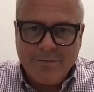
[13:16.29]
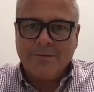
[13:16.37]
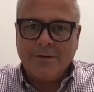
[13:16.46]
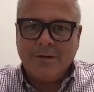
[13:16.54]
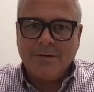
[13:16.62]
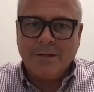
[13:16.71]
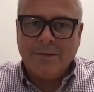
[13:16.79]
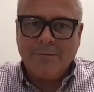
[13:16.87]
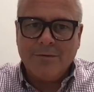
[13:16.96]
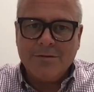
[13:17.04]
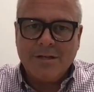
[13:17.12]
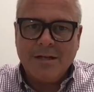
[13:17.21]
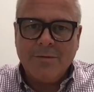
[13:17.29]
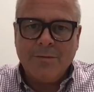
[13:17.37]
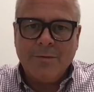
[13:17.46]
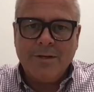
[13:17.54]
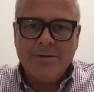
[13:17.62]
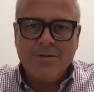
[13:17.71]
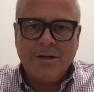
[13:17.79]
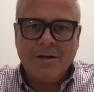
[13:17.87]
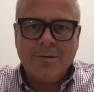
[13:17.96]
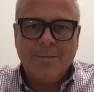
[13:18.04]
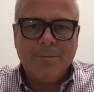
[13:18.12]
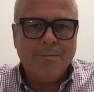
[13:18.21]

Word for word: for our levels, and we share